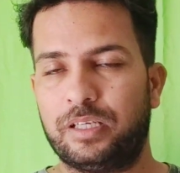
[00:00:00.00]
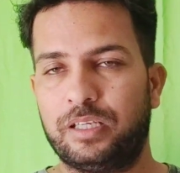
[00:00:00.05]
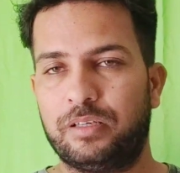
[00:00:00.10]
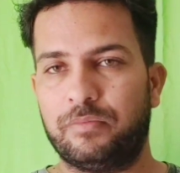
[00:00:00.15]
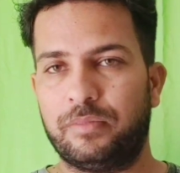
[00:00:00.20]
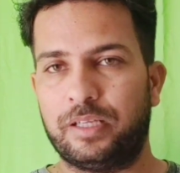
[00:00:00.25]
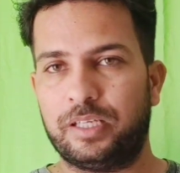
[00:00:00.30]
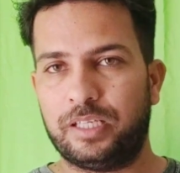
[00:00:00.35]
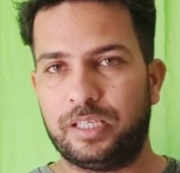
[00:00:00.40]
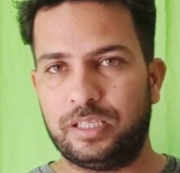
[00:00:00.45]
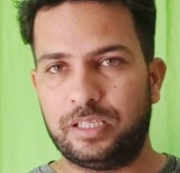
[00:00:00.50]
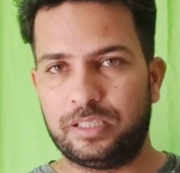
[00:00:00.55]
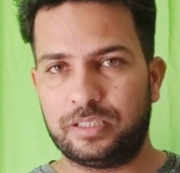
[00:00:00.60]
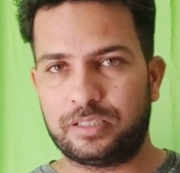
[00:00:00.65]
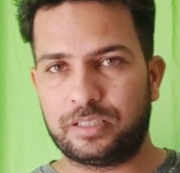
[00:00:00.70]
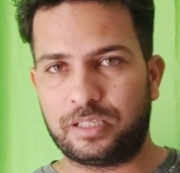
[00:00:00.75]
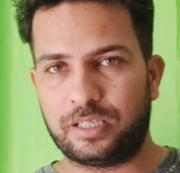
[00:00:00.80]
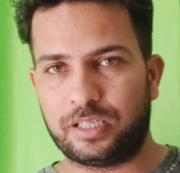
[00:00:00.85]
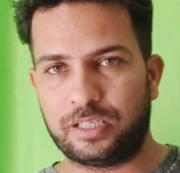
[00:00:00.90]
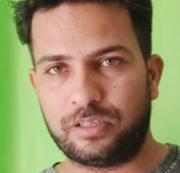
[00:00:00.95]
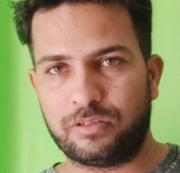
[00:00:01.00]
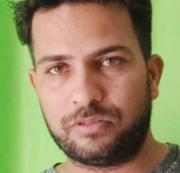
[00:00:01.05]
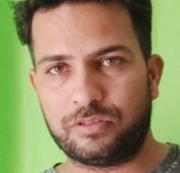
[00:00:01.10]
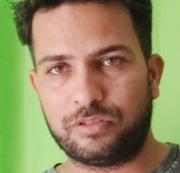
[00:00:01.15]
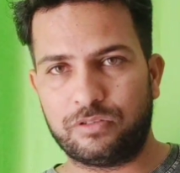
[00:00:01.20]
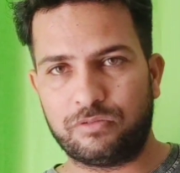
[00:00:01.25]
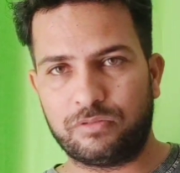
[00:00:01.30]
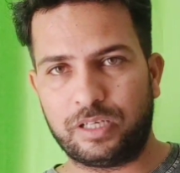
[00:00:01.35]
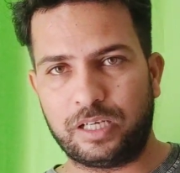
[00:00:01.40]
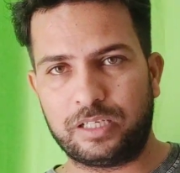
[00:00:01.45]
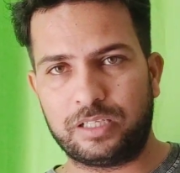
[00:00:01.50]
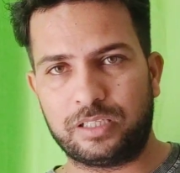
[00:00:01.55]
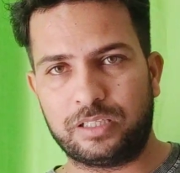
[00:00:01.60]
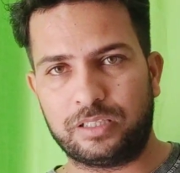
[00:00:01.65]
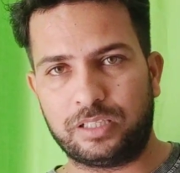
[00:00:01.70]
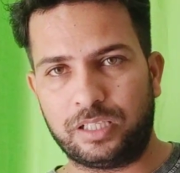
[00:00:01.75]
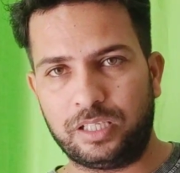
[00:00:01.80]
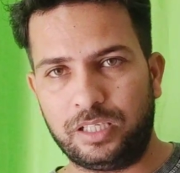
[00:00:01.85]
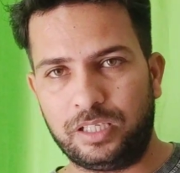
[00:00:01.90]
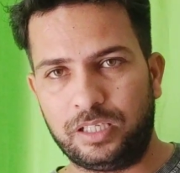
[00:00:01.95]
In many scenarios, you
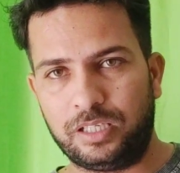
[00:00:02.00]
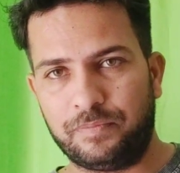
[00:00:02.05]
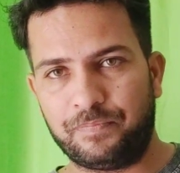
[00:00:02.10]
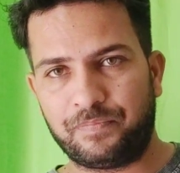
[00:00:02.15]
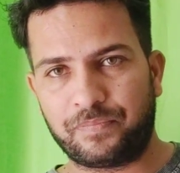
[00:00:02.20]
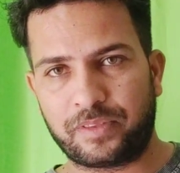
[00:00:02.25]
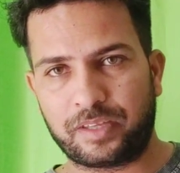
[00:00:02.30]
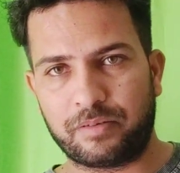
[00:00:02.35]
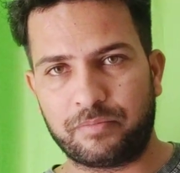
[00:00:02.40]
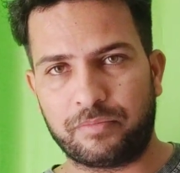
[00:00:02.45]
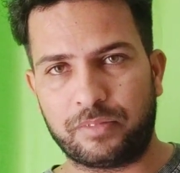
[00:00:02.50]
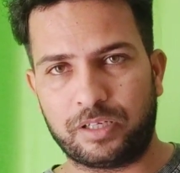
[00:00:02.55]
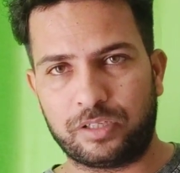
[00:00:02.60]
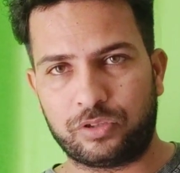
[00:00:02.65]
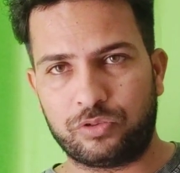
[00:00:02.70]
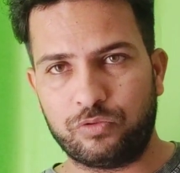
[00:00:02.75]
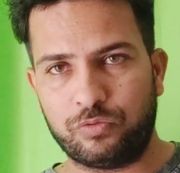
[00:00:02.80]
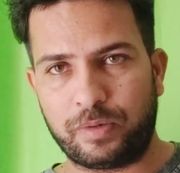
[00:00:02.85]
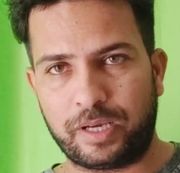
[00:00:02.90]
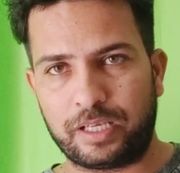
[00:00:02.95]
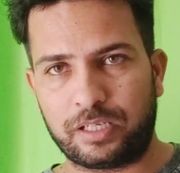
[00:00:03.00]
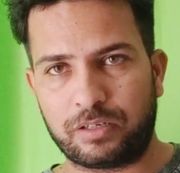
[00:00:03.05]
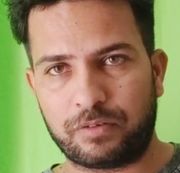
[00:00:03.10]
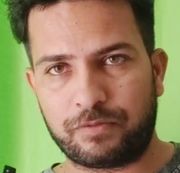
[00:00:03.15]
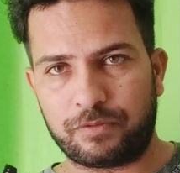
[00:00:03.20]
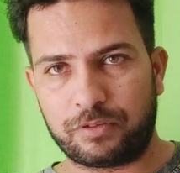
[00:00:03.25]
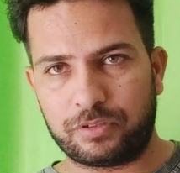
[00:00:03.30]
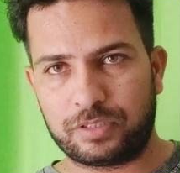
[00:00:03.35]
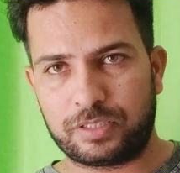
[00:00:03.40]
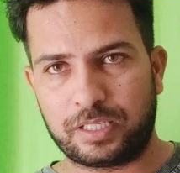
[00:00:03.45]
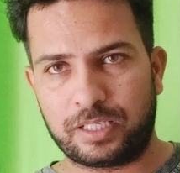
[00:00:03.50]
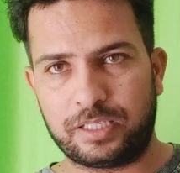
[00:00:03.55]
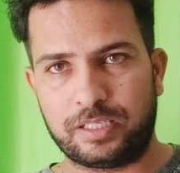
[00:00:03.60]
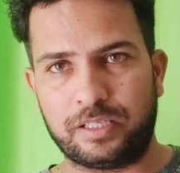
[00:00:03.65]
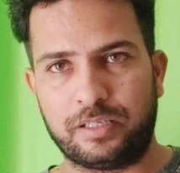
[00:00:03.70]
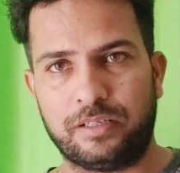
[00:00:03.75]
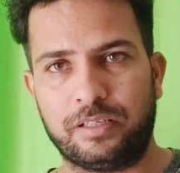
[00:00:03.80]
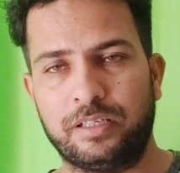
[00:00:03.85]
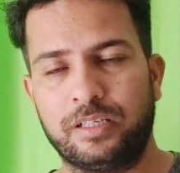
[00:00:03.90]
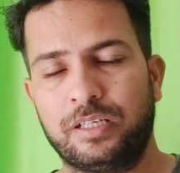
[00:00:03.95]
get two microphones
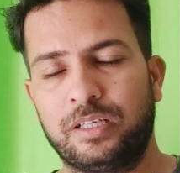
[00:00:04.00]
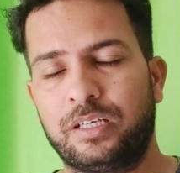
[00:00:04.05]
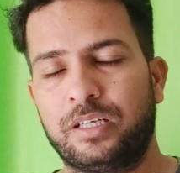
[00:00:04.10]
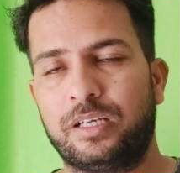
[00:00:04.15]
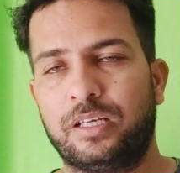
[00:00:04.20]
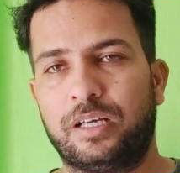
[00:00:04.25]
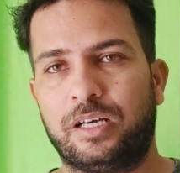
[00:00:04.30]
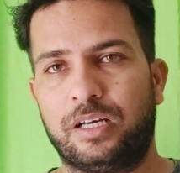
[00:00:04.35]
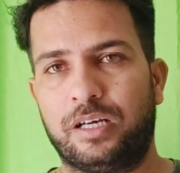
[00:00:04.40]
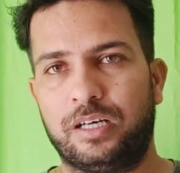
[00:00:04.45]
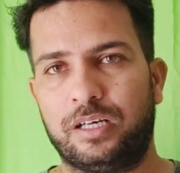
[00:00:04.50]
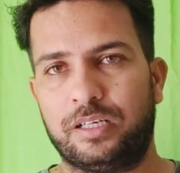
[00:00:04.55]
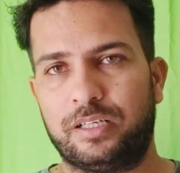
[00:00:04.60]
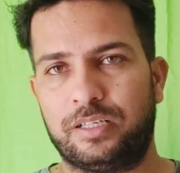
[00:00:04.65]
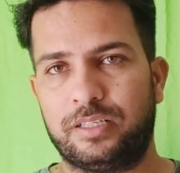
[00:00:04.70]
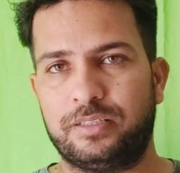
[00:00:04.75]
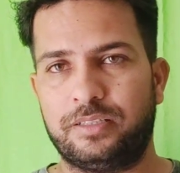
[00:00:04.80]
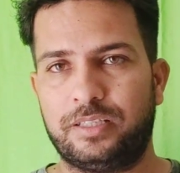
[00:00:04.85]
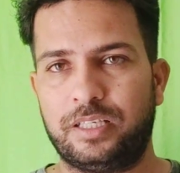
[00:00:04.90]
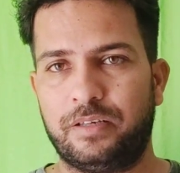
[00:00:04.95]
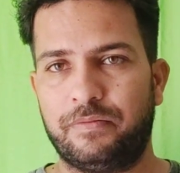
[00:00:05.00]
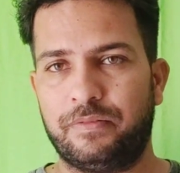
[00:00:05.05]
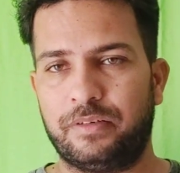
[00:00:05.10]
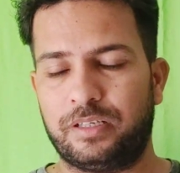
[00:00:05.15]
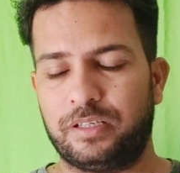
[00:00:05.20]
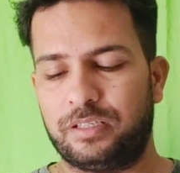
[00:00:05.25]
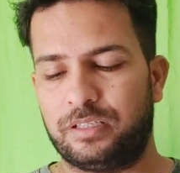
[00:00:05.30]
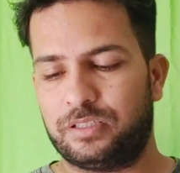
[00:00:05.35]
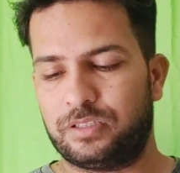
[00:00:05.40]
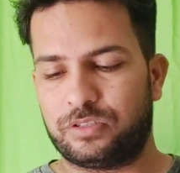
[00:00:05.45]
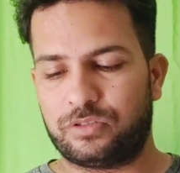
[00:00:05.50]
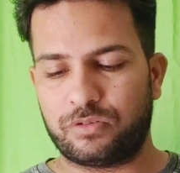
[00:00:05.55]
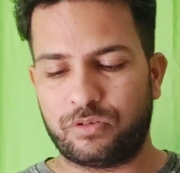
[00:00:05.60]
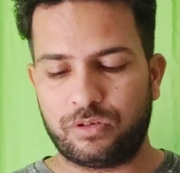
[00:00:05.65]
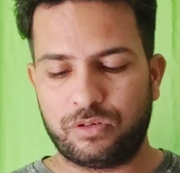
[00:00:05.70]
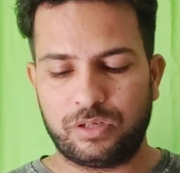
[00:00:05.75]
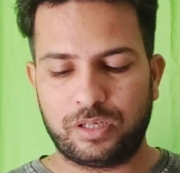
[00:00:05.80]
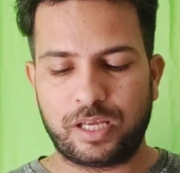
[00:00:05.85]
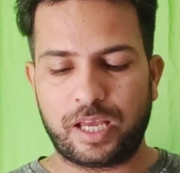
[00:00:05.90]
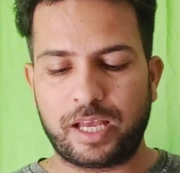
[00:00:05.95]
and a receiver.
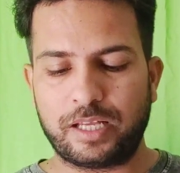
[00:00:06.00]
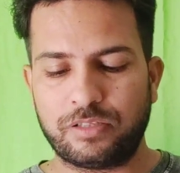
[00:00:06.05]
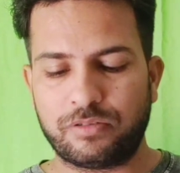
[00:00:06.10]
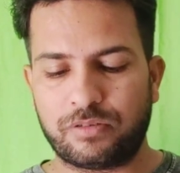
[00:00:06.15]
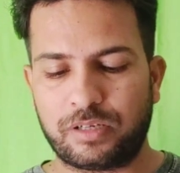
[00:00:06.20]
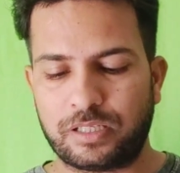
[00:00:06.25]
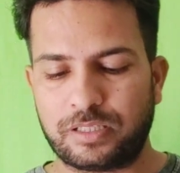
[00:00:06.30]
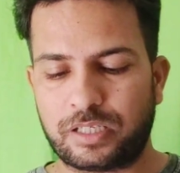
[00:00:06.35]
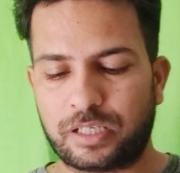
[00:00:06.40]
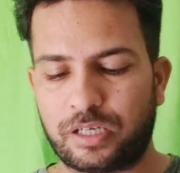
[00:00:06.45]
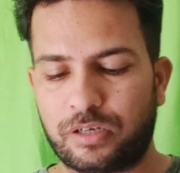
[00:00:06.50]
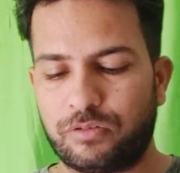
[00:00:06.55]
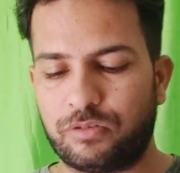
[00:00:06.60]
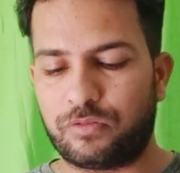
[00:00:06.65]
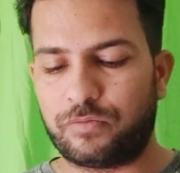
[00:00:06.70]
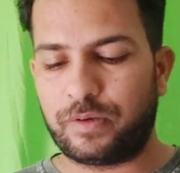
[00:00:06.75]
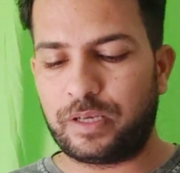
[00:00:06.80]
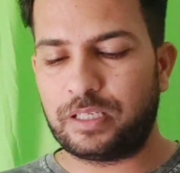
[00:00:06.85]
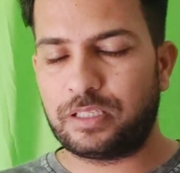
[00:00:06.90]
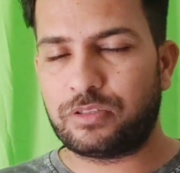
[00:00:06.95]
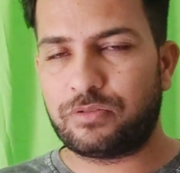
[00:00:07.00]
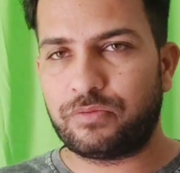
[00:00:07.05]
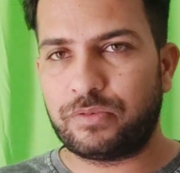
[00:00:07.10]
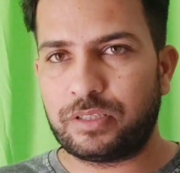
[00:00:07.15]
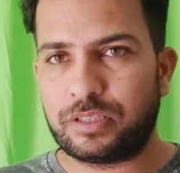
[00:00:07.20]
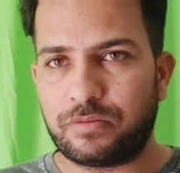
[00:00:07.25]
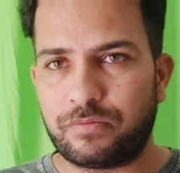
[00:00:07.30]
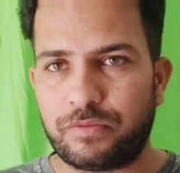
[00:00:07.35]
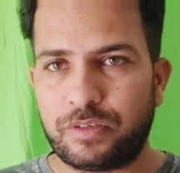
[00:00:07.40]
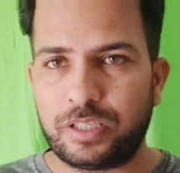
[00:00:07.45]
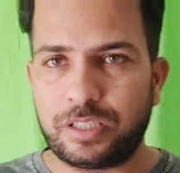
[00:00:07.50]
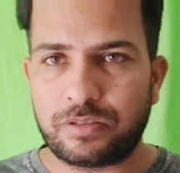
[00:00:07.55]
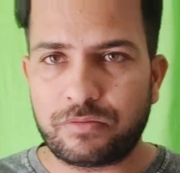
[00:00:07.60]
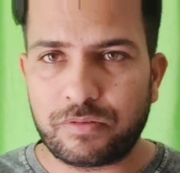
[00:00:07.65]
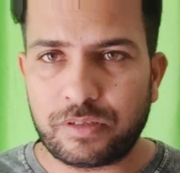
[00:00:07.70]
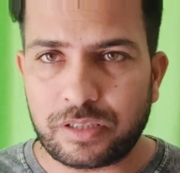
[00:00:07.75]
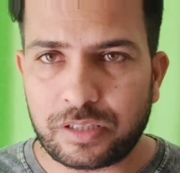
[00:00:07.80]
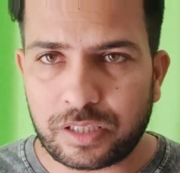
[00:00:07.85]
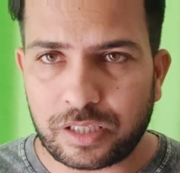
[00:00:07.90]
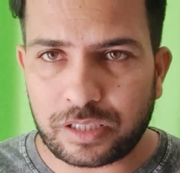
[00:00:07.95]
So, as you can check out, when we
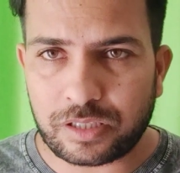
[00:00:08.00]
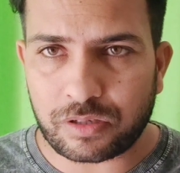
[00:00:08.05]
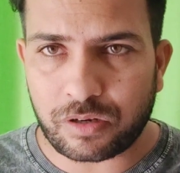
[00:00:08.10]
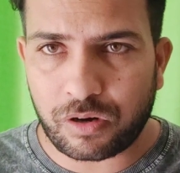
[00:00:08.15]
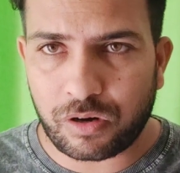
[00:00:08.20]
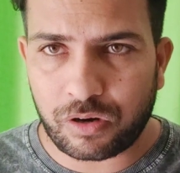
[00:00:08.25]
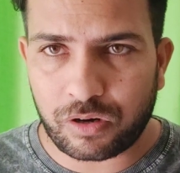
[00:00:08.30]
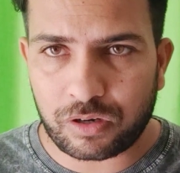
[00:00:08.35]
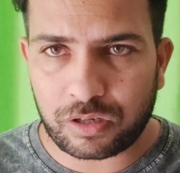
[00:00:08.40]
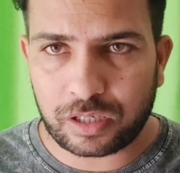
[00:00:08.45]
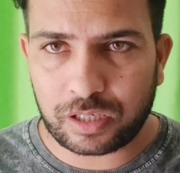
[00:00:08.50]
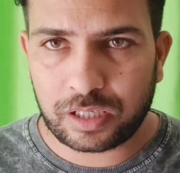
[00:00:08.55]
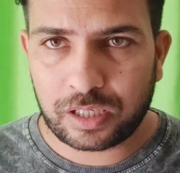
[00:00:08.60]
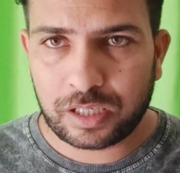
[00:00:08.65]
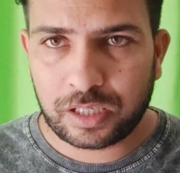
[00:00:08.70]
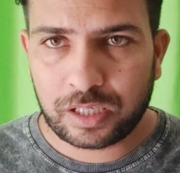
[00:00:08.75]
switch it on,